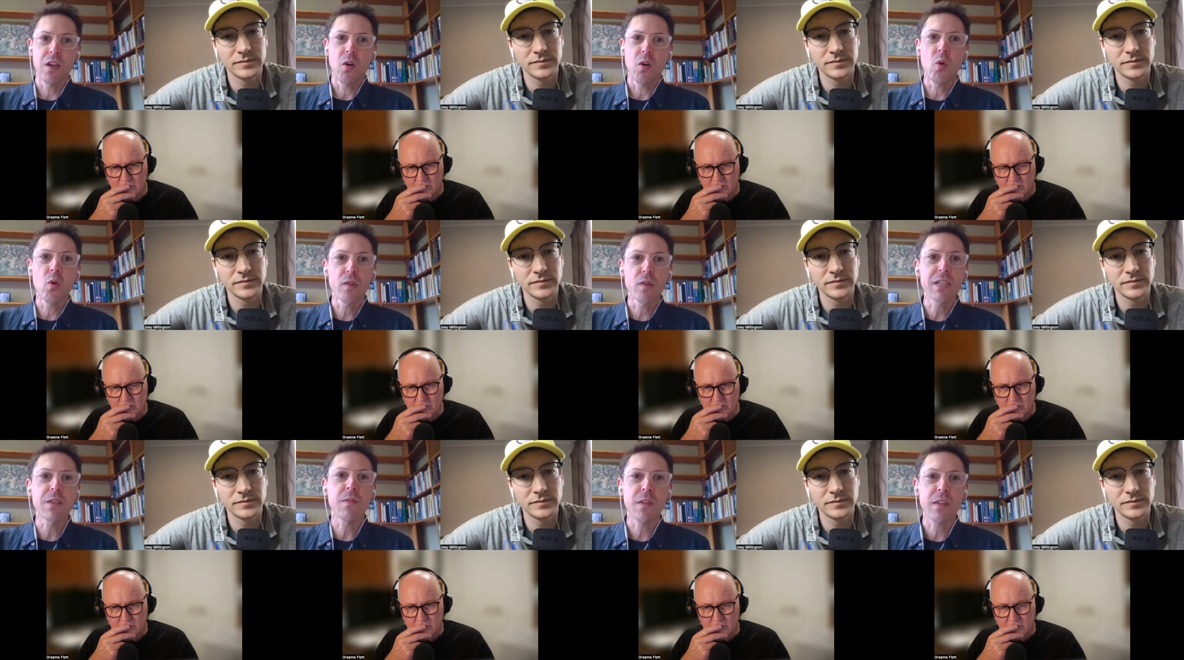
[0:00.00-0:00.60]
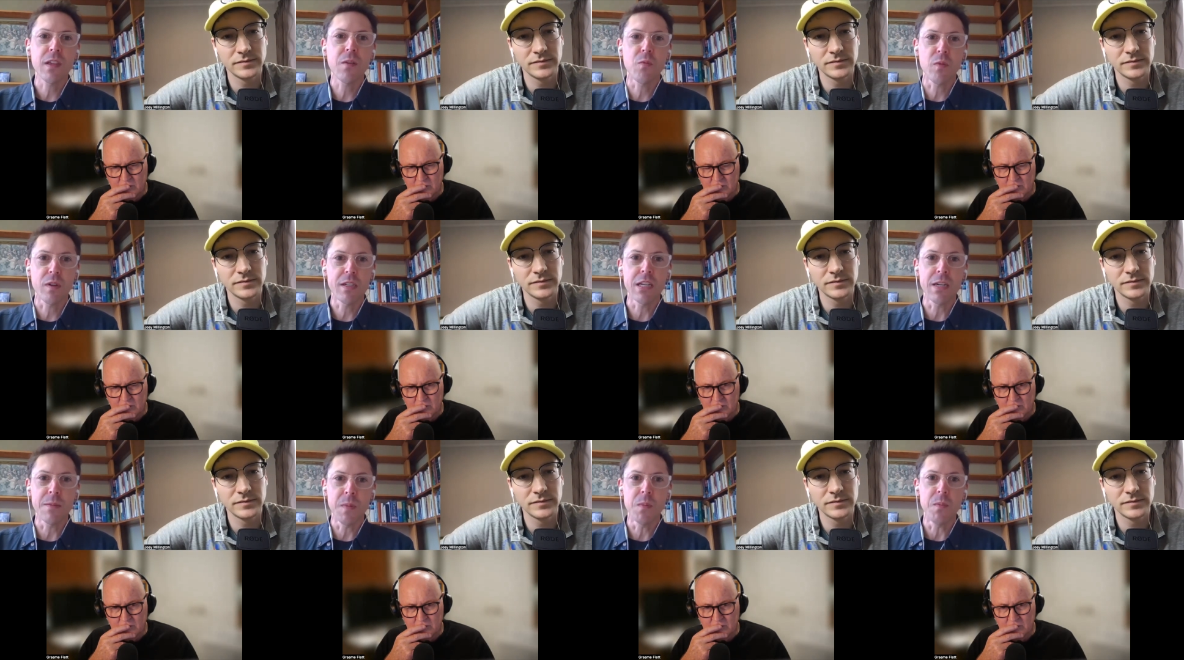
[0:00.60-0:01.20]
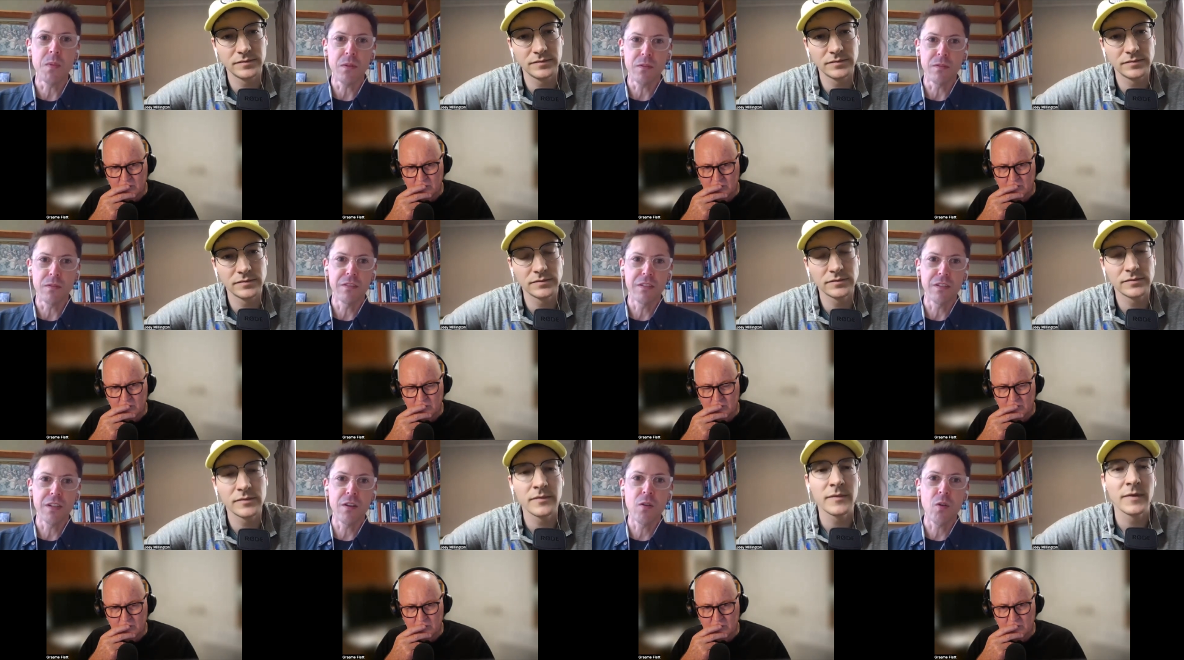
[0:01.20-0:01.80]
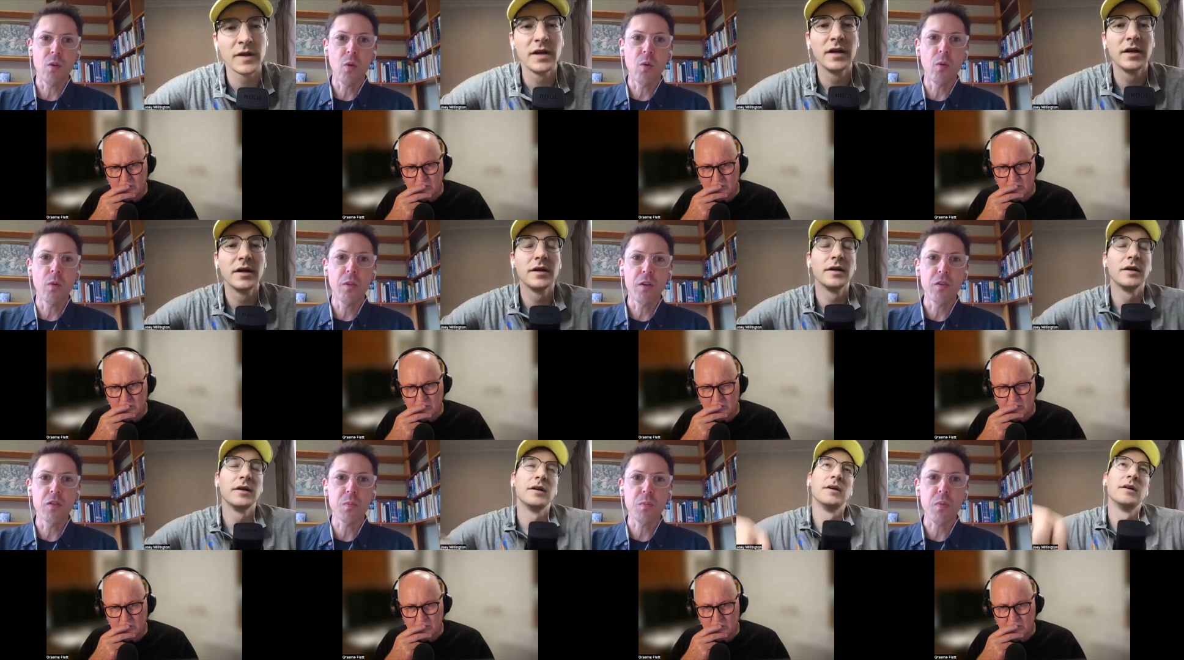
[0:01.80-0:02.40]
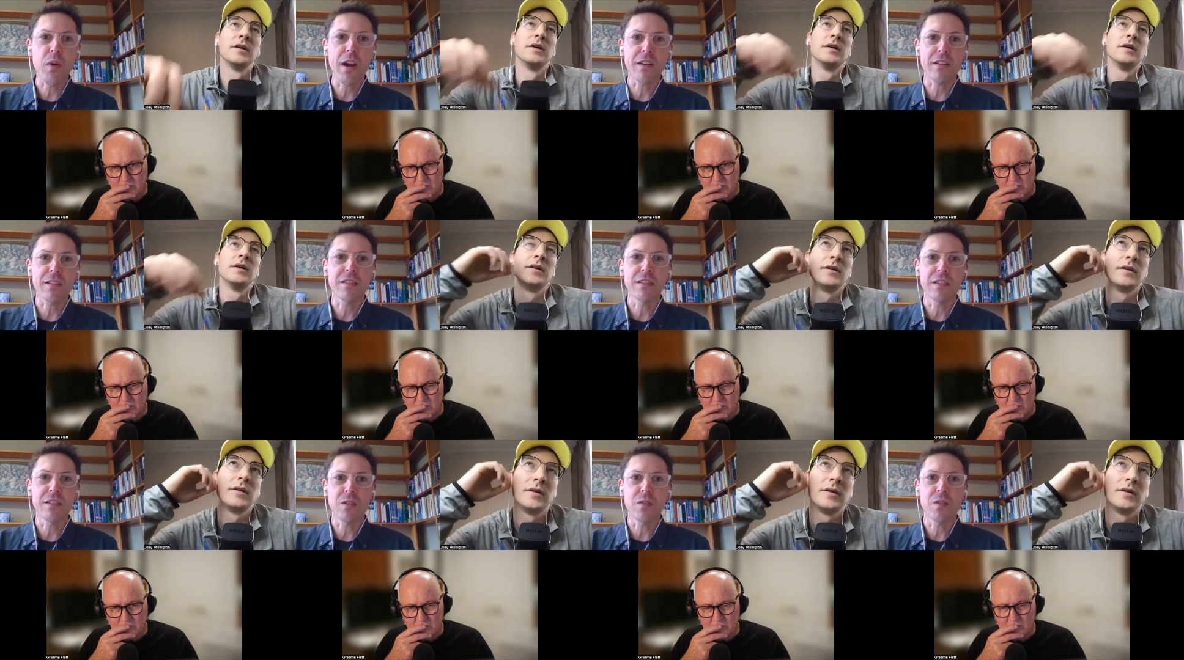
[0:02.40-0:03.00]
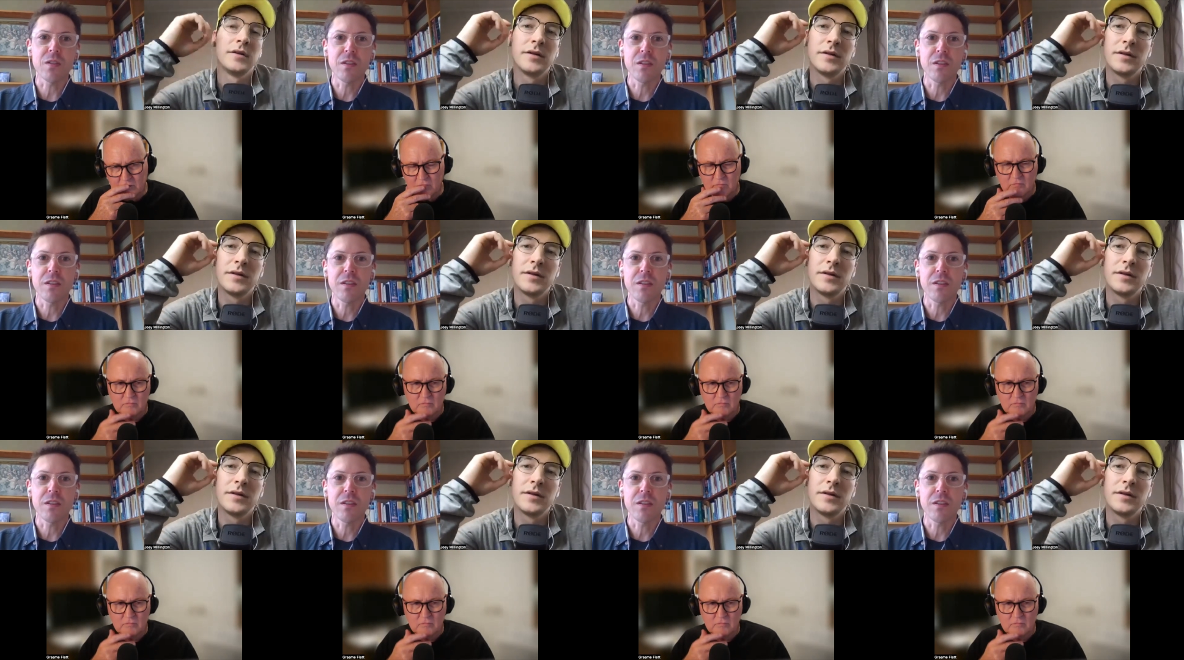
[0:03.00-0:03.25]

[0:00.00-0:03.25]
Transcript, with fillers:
Speaker 1: Or is everything redeemable? Are all those practices